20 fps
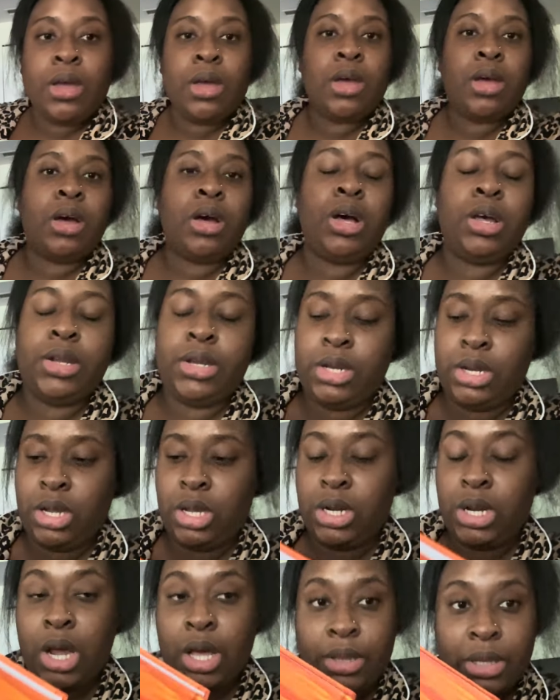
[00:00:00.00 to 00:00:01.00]
An-
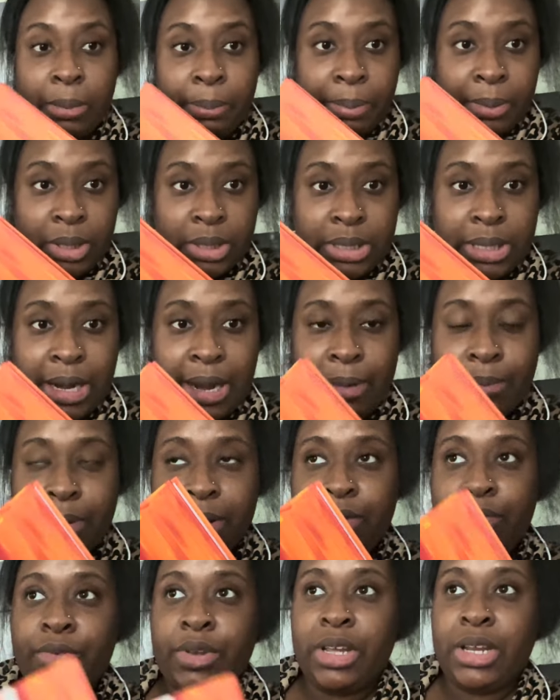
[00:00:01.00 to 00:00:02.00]
another book that I've
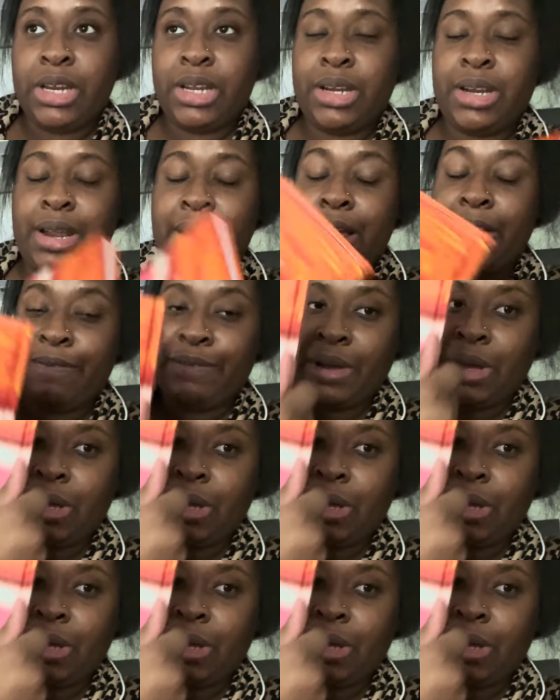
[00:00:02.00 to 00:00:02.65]
been reading that I found